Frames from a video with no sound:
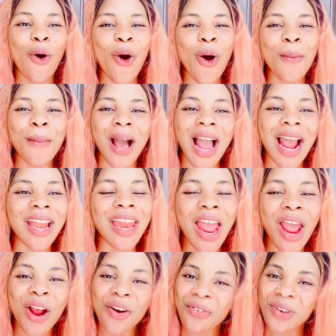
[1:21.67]
Come and
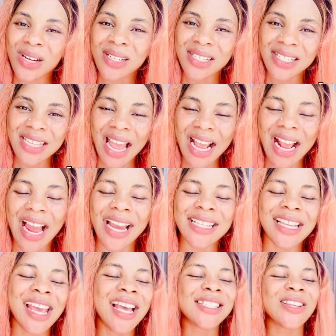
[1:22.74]
register, guys.